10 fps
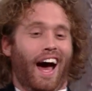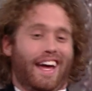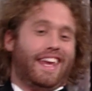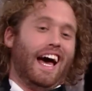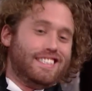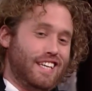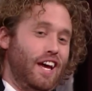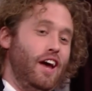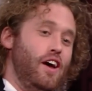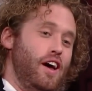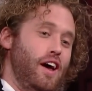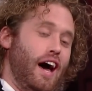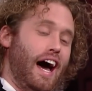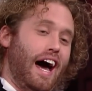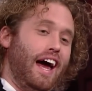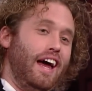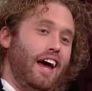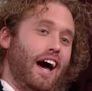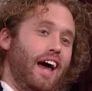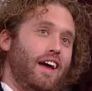I guess. Uh,
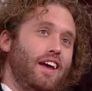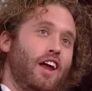uh, yeah.